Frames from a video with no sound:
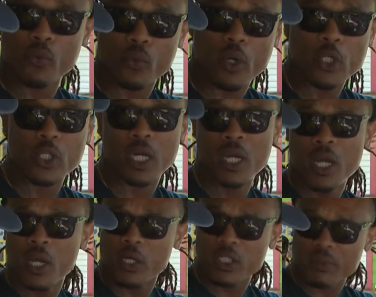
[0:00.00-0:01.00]
Russia
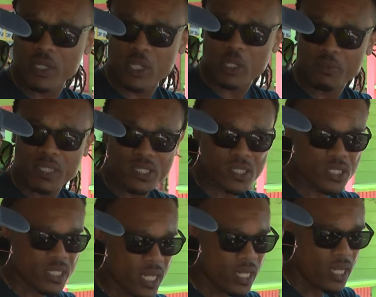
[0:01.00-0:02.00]
or some of the other places
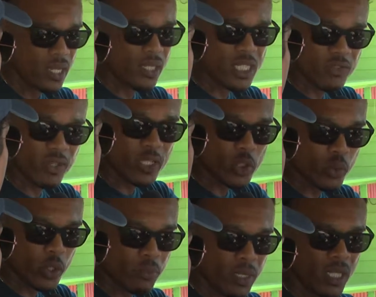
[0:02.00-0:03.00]
that these vehicles
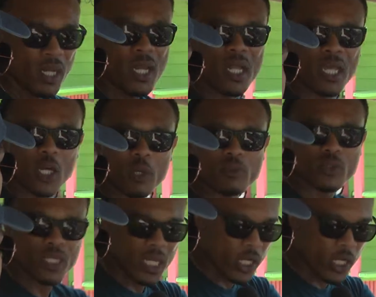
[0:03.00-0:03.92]
would be, it comes with the